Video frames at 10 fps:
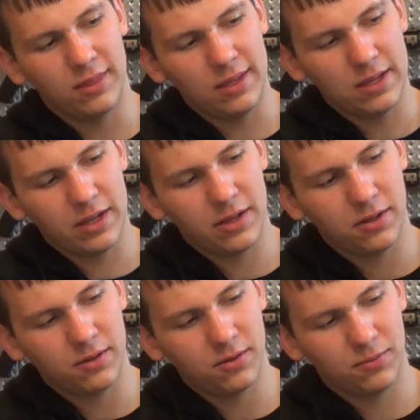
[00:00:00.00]
the
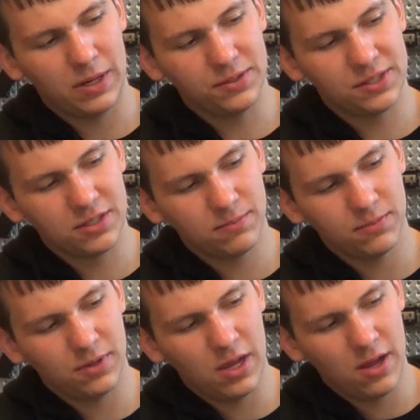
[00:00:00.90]
rail system
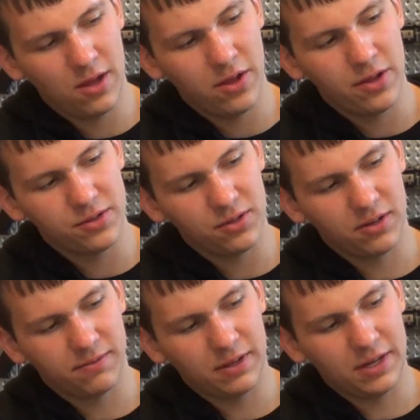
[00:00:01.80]
so
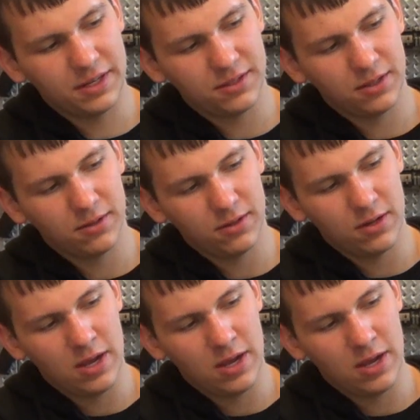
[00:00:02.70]
that it fit nicely.